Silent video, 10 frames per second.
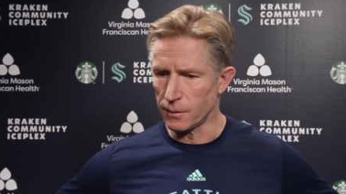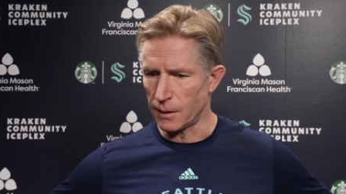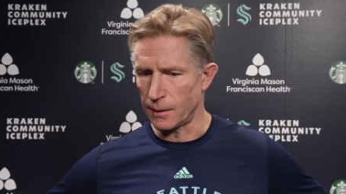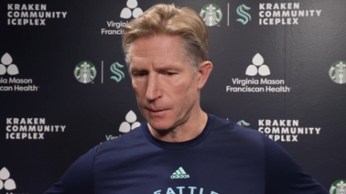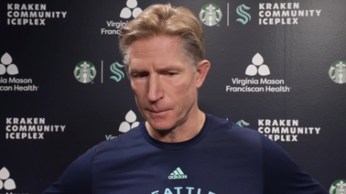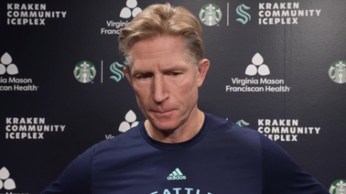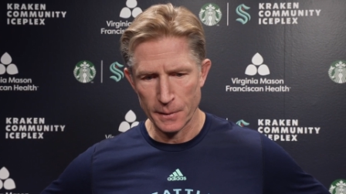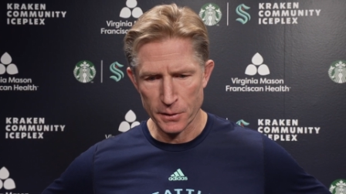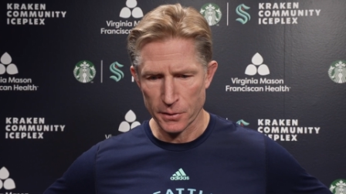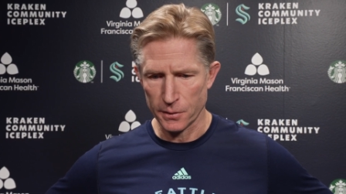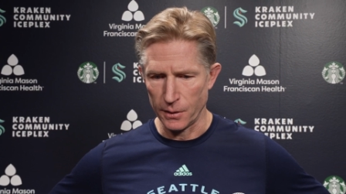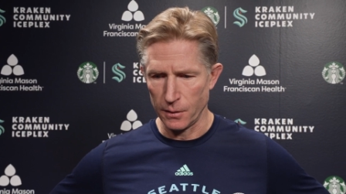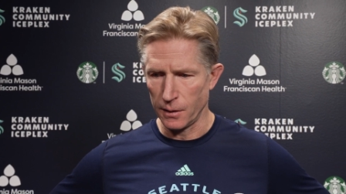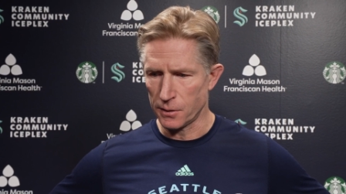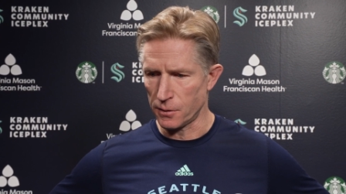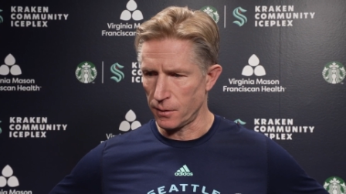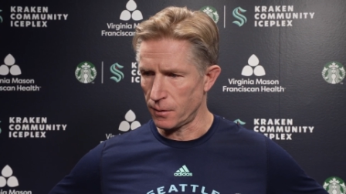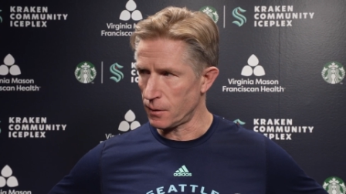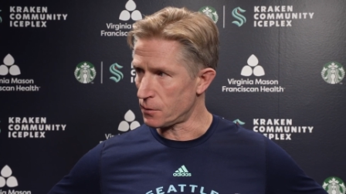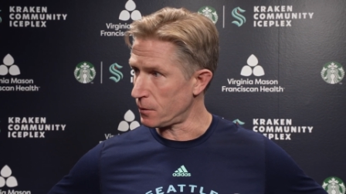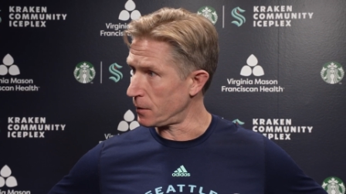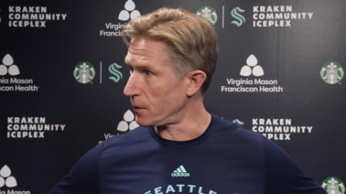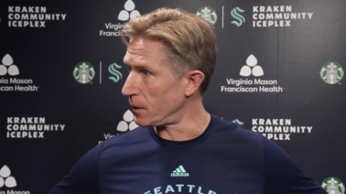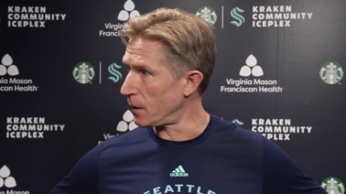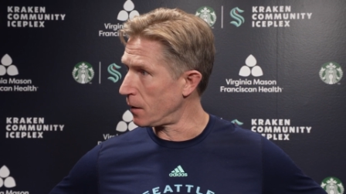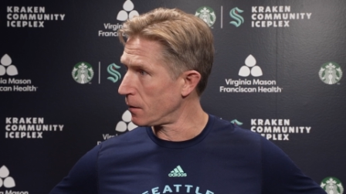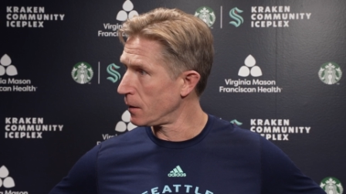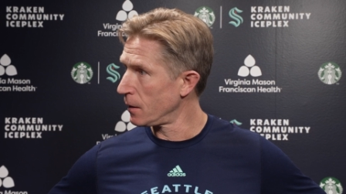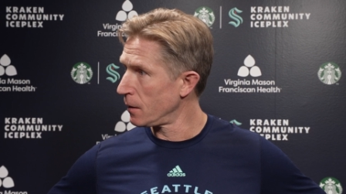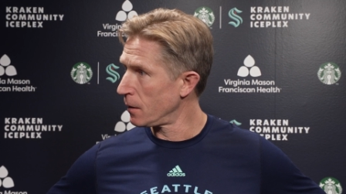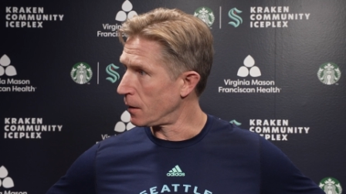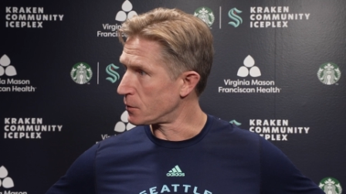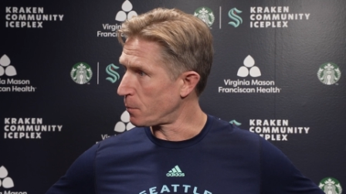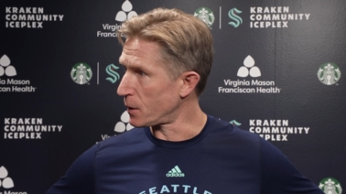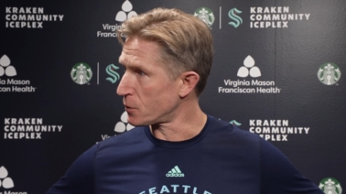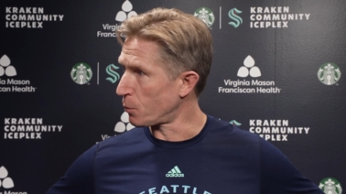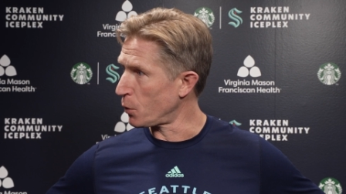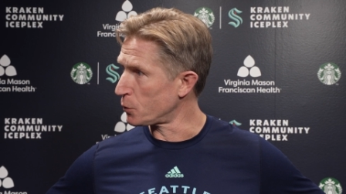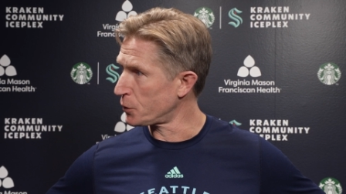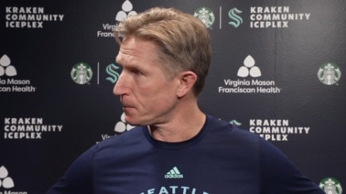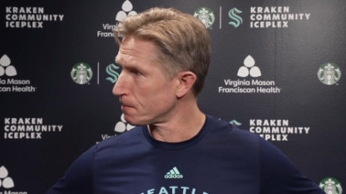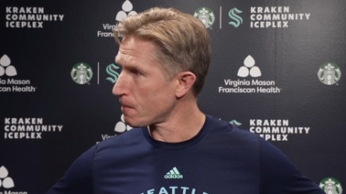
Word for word: Um, that's you know that's a, that's a uh, that's the best approach.